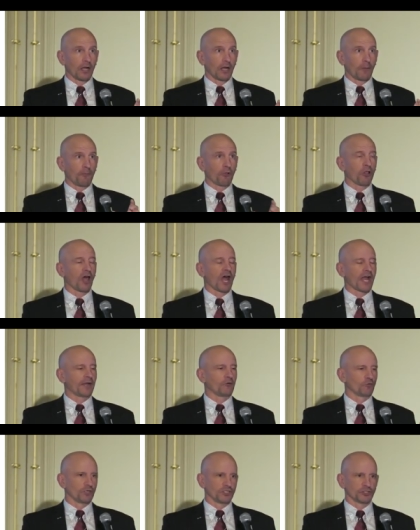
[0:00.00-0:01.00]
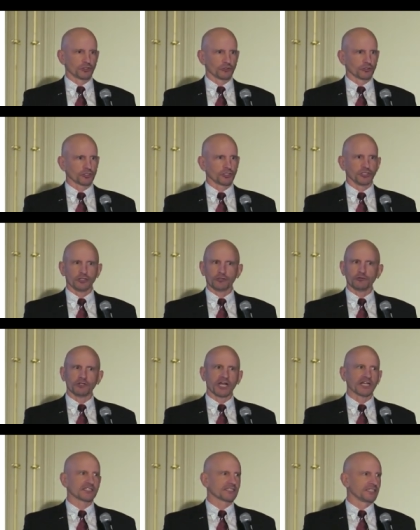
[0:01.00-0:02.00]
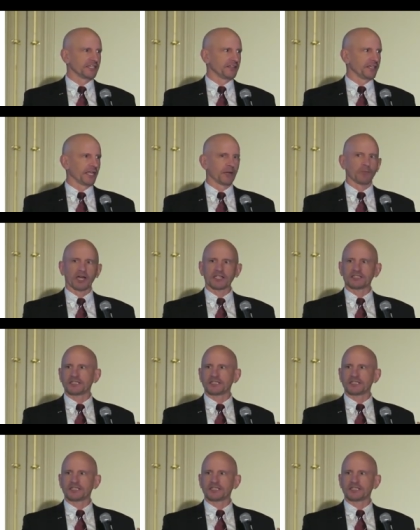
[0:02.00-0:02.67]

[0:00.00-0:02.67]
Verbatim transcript: applied research. You do not see the M I